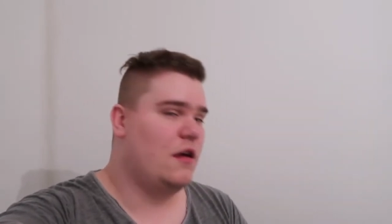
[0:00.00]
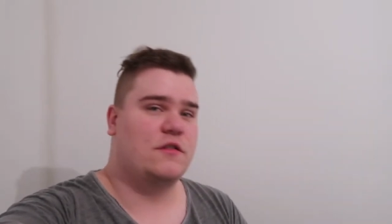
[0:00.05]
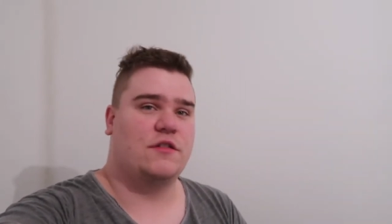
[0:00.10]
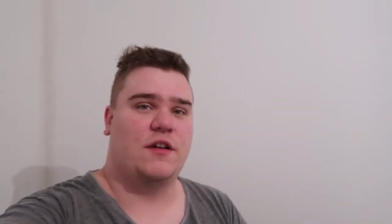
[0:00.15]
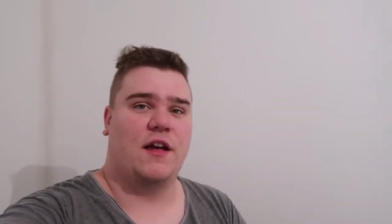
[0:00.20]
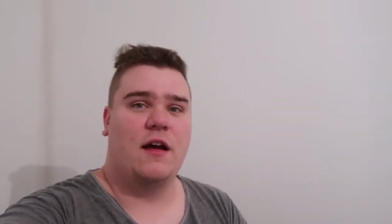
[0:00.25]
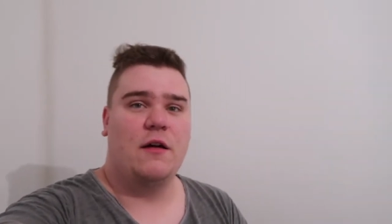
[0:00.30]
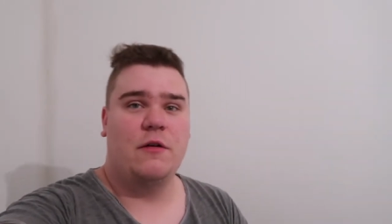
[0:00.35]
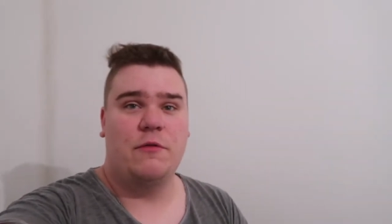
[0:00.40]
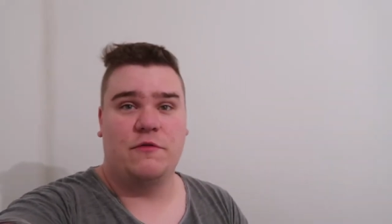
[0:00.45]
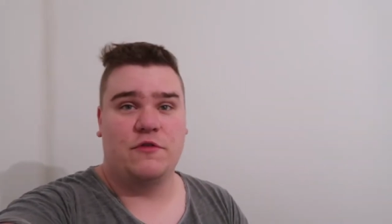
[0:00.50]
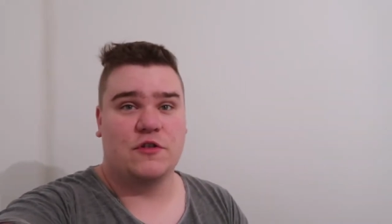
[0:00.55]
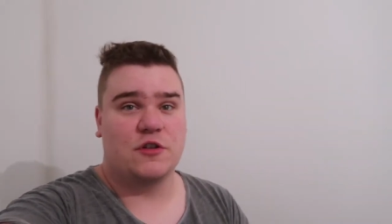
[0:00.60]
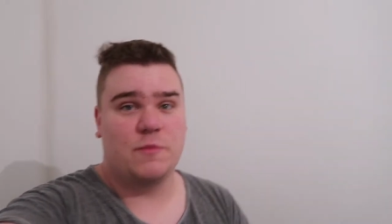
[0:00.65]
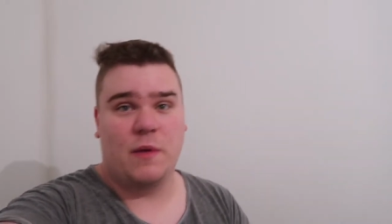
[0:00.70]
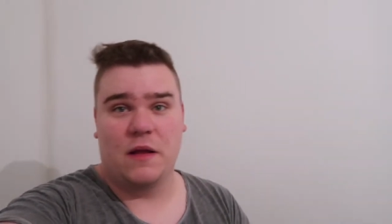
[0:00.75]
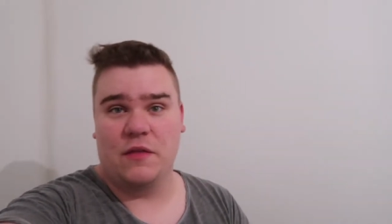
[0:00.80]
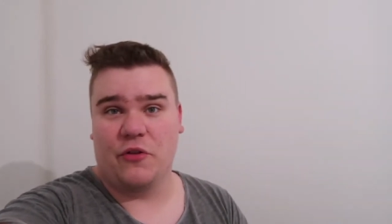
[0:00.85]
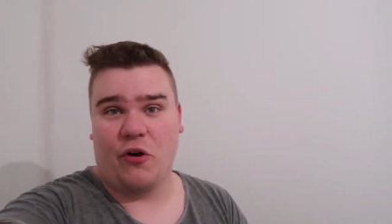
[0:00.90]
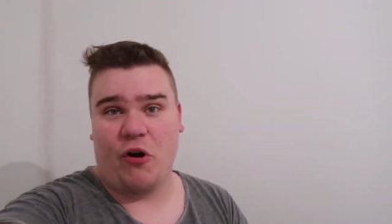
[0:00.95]
So yeah, we've just
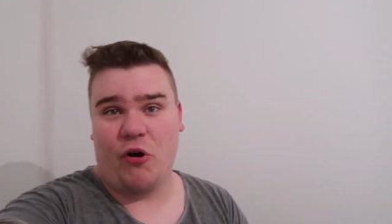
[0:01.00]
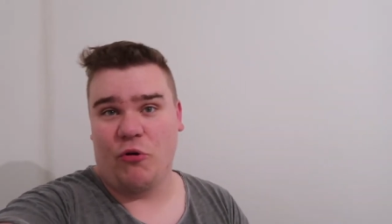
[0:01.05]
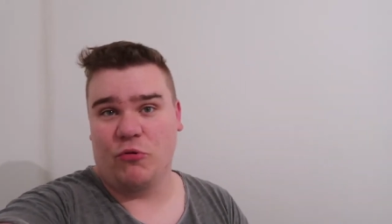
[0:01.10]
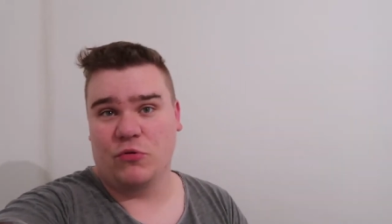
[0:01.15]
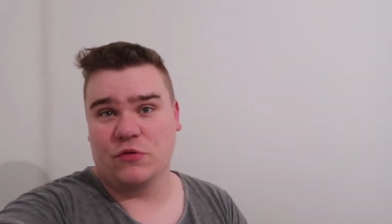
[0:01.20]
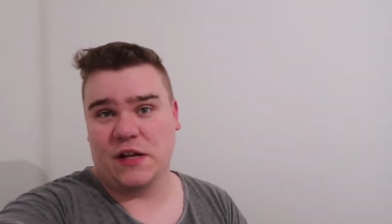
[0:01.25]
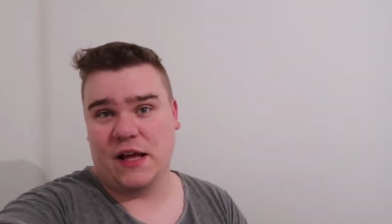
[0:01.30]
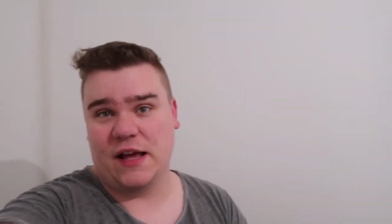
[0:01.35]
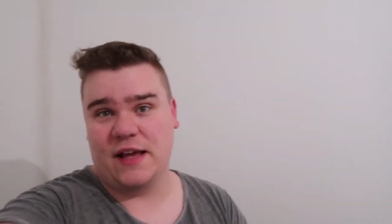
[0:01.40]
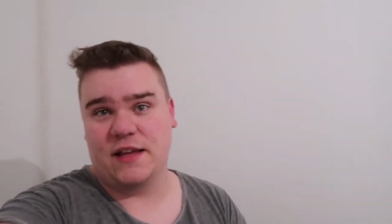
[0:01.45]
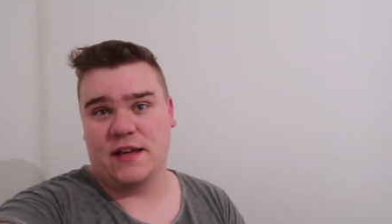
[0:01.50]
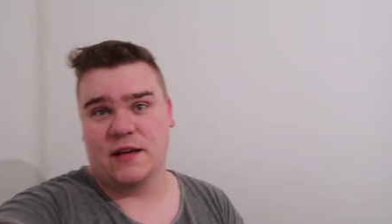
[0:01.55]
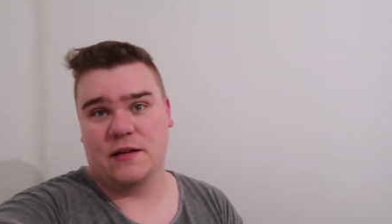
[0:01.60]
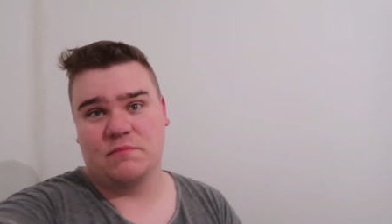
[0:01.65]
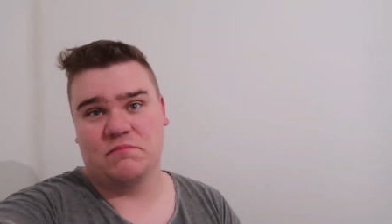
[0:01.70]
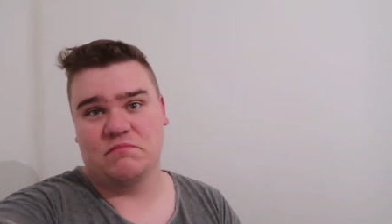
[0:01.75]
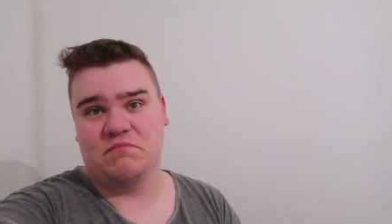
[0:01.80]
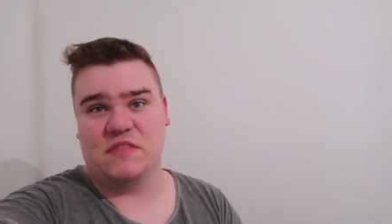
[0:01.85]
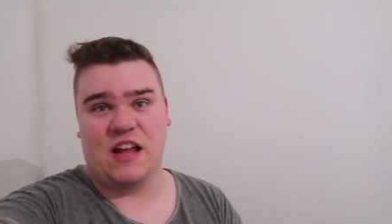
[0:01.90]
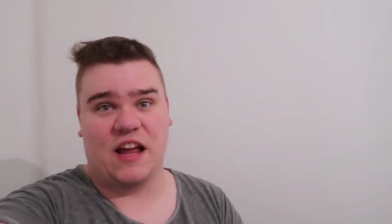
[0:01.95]
spent the whole day
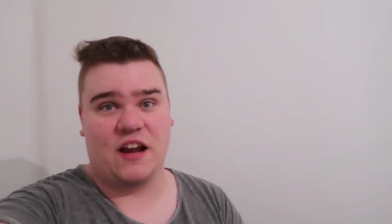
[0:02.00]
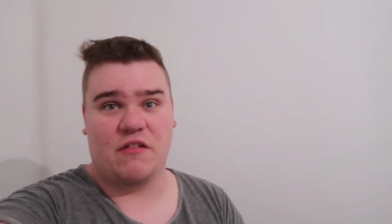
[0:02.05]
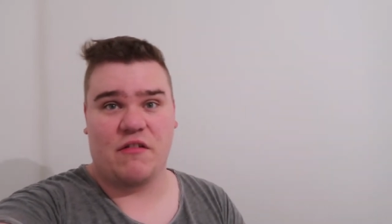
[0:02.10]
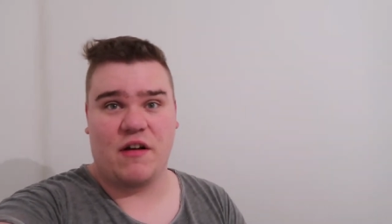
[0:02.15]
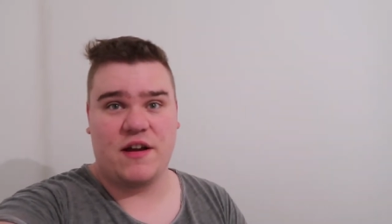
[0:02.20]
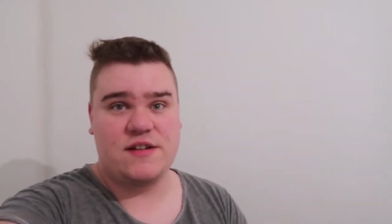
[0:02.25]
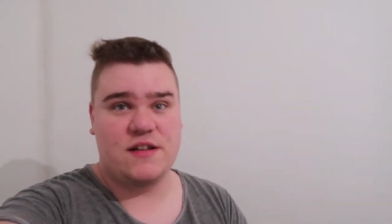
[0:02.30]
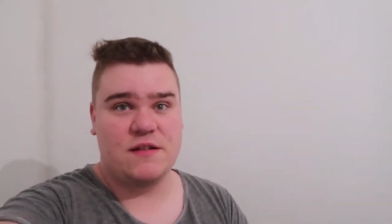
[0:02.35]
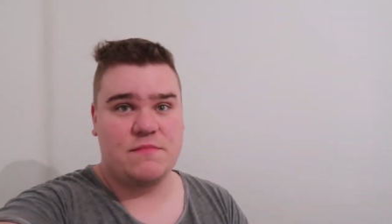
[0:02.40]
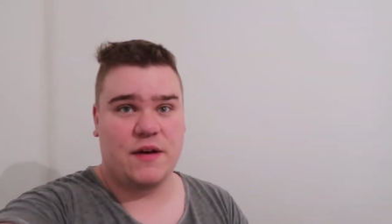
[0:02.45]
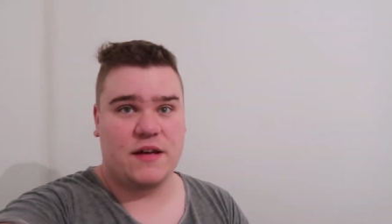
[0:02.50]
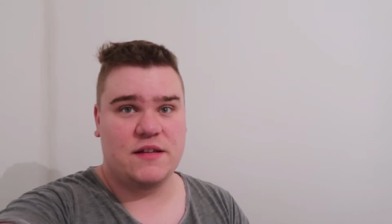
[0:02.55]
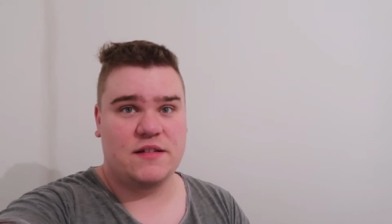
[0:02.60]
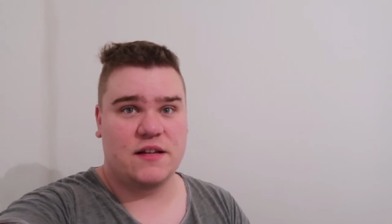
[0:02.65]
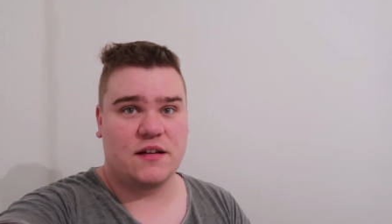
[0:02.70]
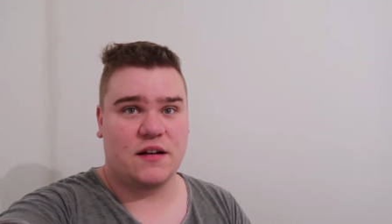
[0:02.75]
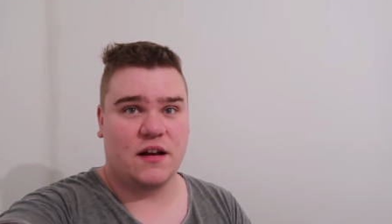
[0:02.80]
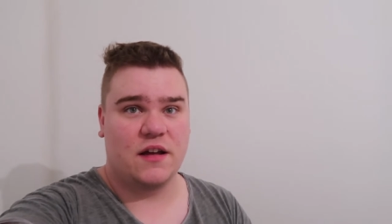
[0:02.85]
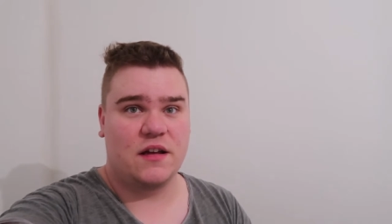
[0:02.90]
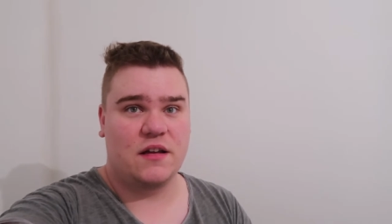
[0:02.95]
decorating
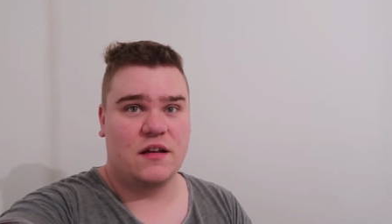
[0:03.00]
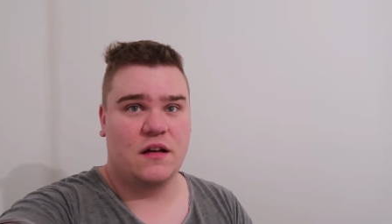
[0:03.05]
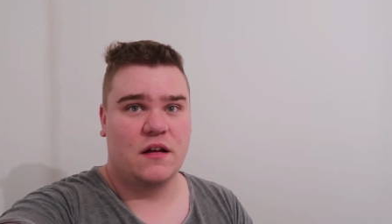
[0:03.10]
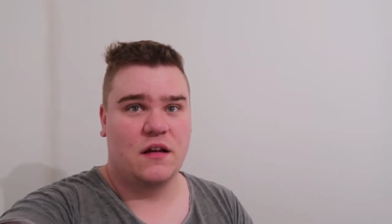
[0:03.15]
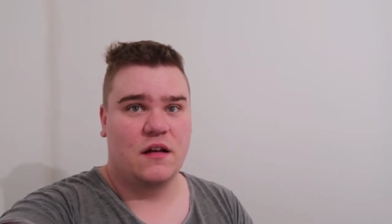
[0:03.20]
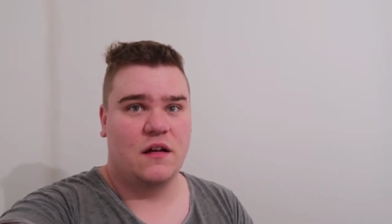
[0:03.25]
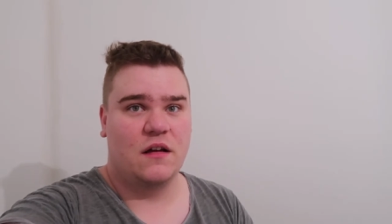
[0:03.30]
basically.